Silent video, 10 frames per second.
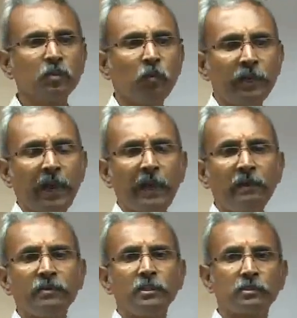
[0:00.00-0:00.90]
when you
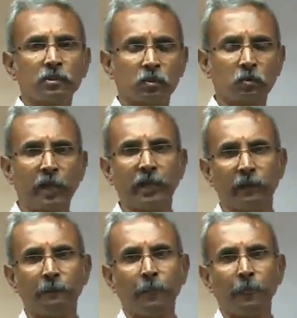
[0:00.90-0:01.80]
have this
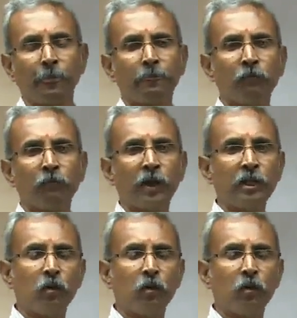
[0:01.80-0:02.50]
square, when